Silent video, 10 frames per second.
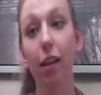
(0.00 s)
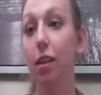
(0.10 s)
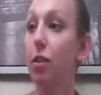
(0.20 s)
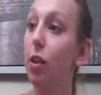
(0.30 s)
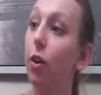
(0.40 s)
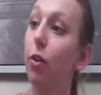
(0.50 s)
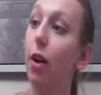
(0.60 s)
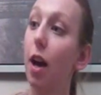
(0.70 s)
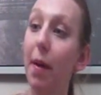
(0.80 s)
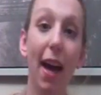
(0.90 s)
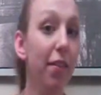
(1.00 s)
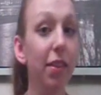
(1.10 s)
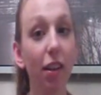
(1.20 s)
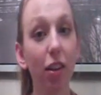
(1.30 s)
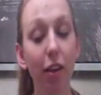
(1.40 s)
So I haven't
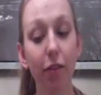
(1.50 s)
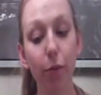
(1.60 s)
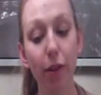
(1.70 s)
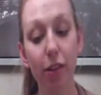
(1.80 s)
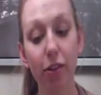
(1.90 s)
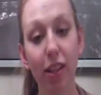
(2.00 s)
done a lot of research